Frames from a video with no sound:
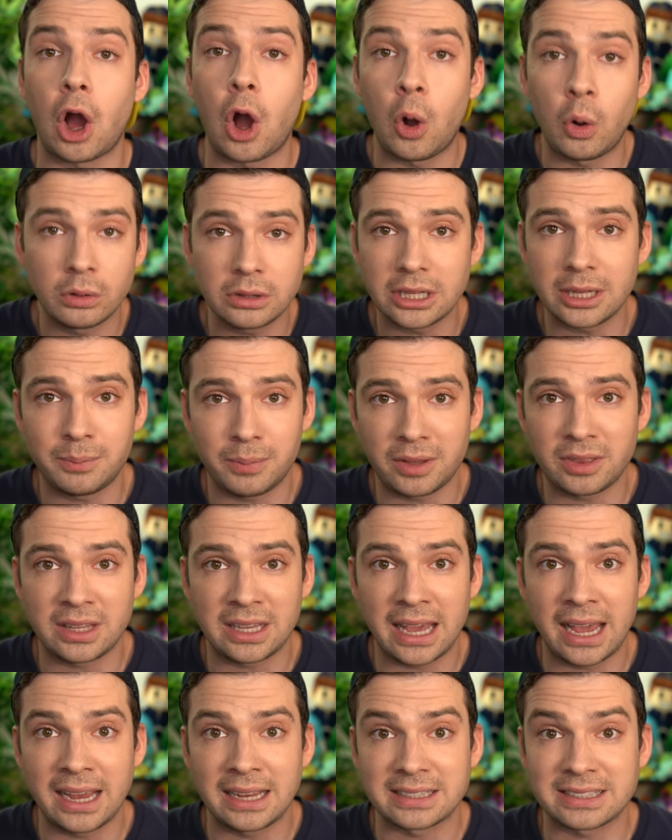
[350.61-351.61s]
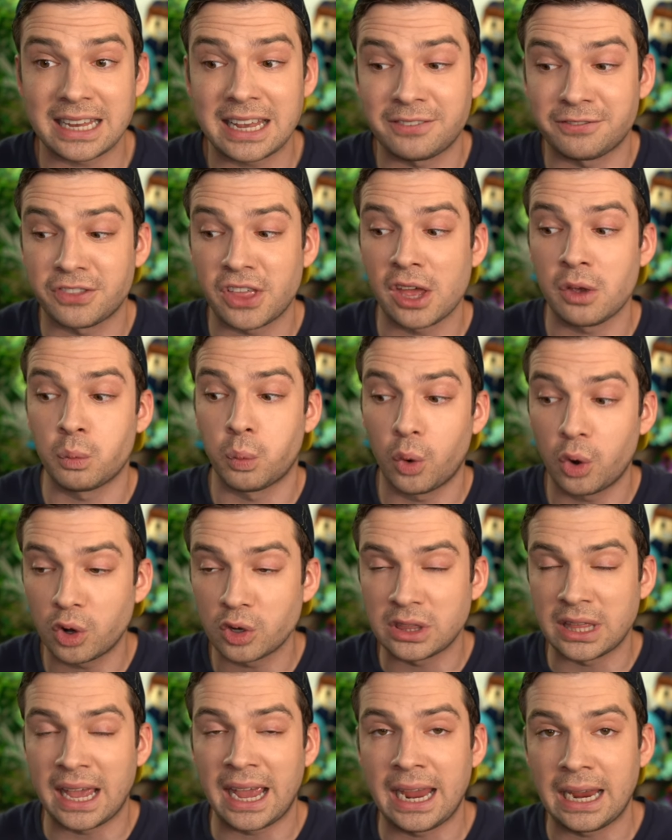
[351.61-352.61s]
only be the ace if they were
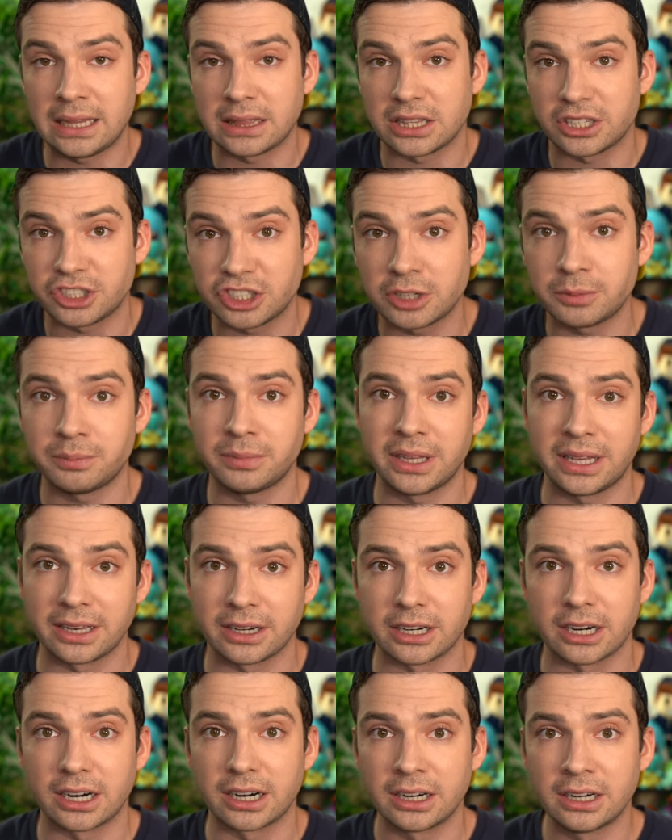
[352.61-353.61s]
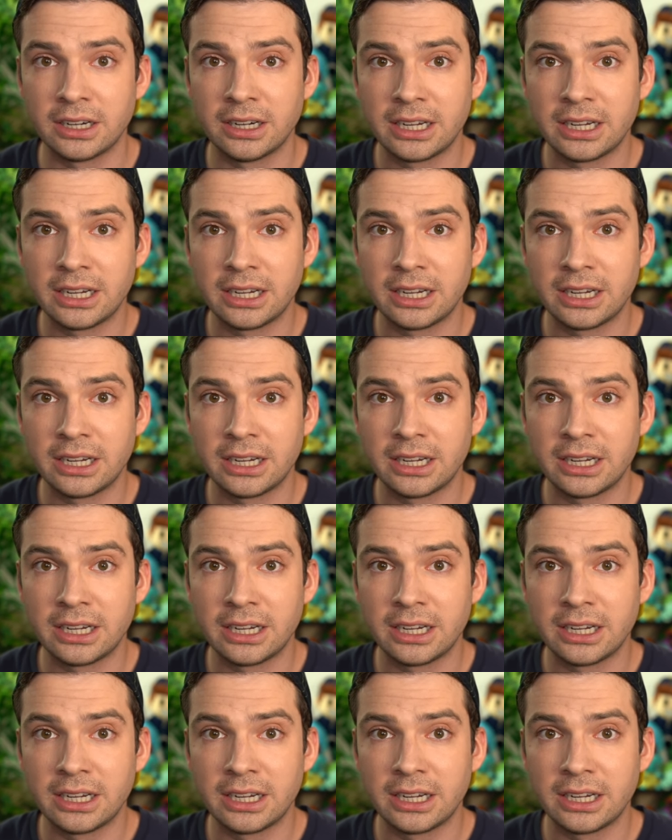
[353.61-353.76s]
the 8th gym leader.